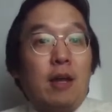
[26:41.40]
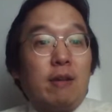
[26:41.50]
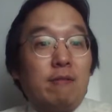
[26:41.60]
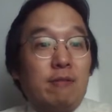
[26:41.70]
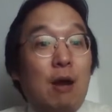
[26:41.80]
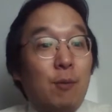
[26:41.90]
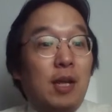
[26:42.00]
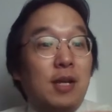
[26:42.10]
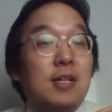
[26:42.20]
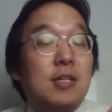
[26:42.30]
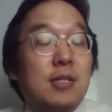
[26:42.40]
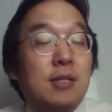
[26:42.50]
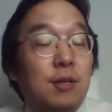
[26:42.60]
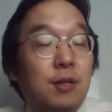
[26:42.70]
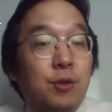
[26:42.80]
Nowadays, it's
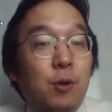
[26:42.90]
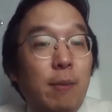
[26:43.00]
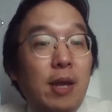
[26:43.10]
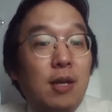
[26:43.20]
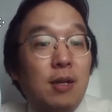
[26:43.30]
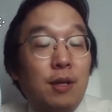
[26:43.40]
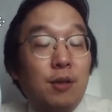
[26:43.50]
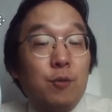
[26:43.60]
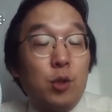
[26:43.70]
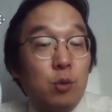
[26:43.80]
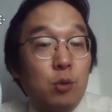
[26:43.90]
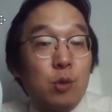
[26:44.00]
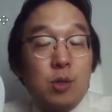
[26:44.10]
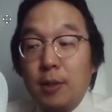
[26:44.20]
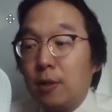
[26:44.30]
making a lot of news
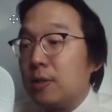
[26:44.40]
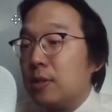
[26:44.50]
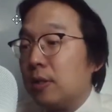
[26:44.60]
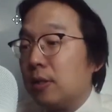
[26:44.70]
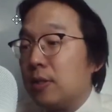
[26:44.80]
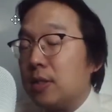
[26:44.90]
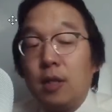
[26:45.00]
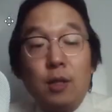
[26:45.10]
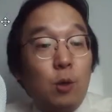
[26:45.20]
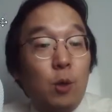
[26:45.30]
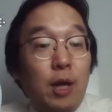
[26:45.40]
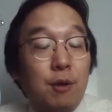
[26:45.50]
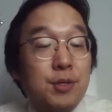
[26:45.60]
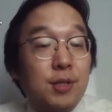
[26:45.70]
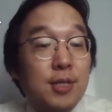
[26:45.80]
because the CEO
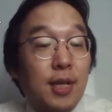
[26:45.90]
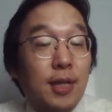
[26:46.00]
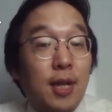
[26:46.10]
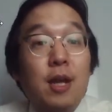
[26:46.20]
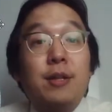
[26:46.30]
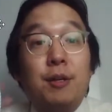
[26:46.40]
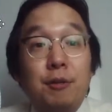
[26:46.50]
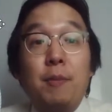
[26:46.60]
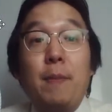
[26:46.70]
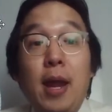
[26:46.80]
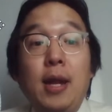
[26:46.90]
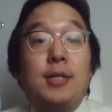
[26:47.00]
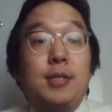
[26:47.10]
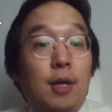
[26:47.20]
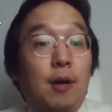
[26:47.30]
announces that they're going to make
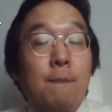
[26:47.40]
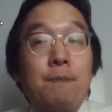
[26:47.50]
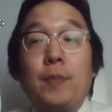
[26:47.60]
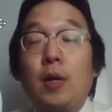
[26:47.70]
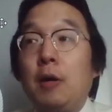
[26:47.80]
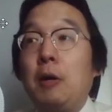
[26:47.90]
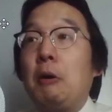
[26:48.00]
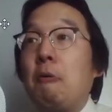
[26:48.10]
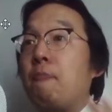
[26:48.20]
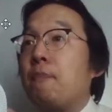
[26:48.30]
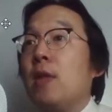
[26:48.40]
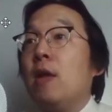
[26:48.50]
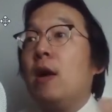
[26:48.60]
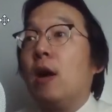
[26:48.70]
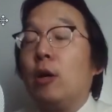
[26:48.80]
some
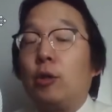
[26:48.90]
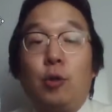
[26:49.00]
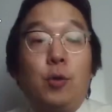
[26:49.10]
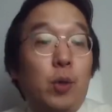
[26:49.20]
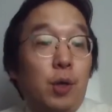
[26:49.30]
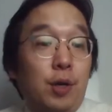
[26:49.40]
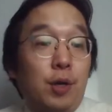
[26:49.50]
cure